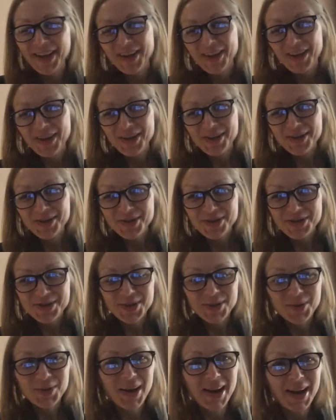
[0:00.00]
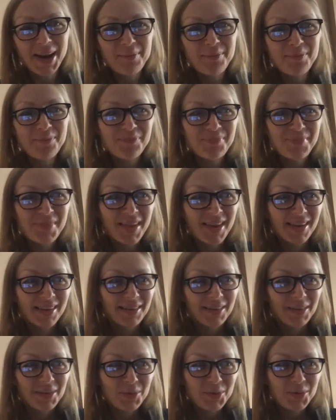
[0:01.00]
Uh, sure. So. Um,
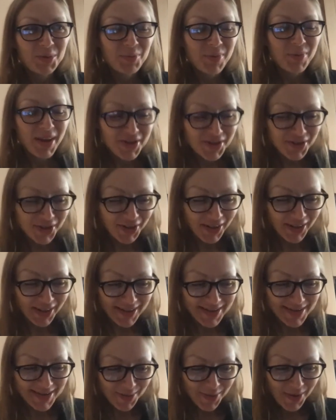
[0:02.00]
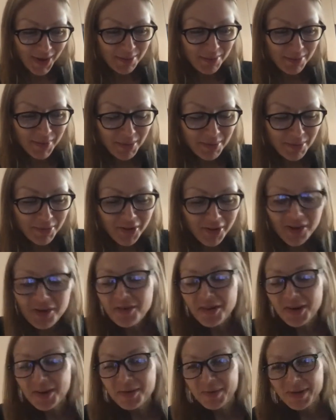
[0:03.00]
with pleasure. So I'm, I'm very,
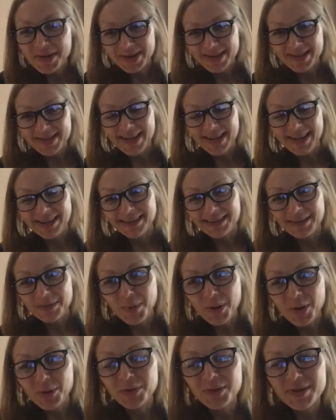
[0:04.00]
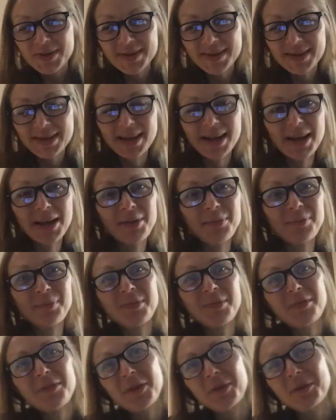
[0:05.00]
very much excited about this
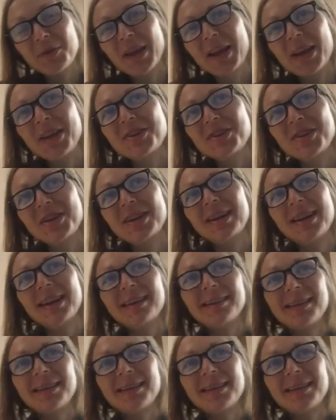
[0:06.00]
um, foundation, and